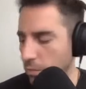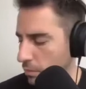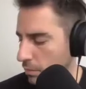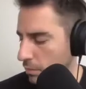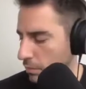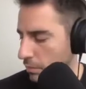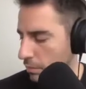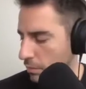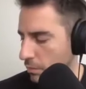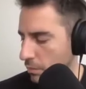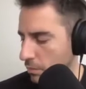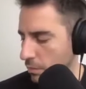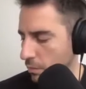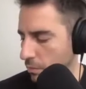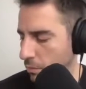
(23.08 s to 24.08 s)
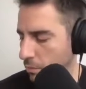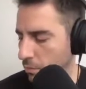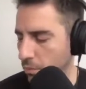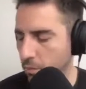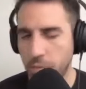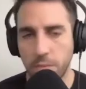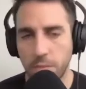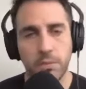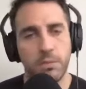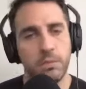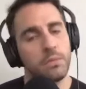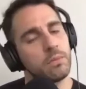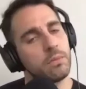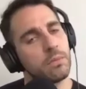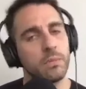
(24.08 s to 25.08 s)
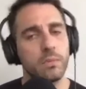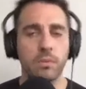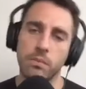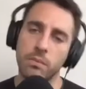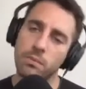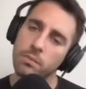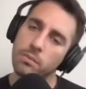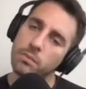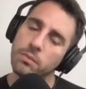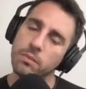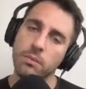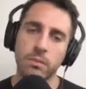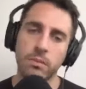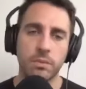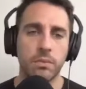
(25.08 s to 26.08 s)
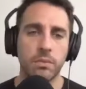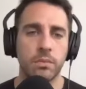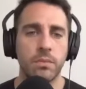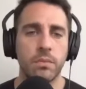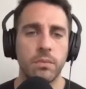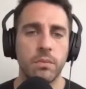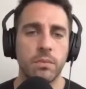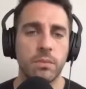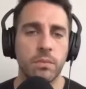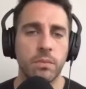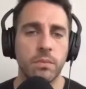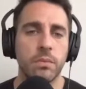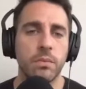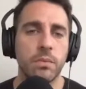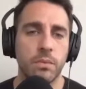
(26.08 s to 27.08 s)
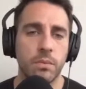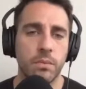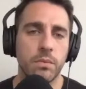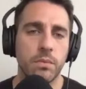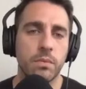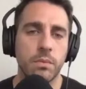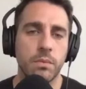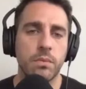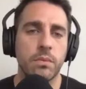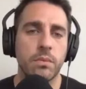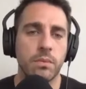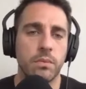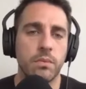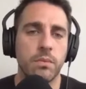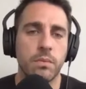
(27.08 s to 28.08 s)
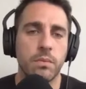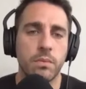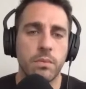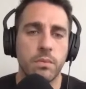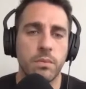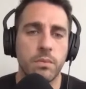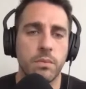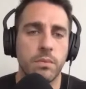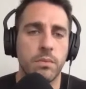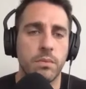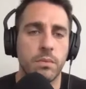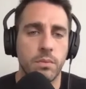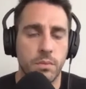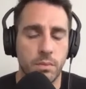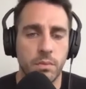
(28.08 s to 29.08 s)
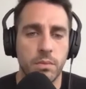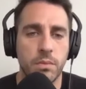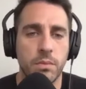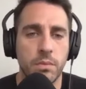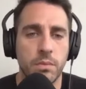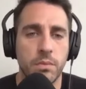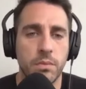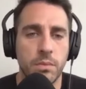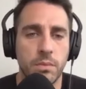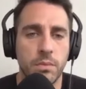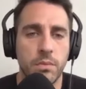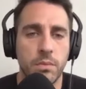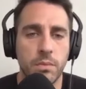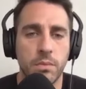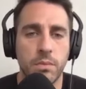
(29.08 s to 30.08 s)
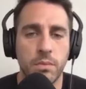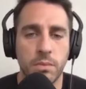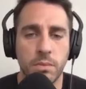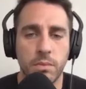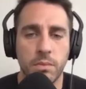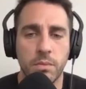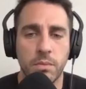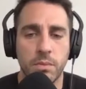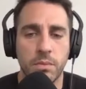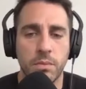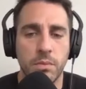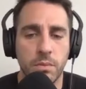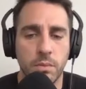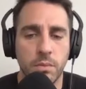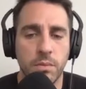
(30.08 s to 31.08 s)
The person shown says nothing.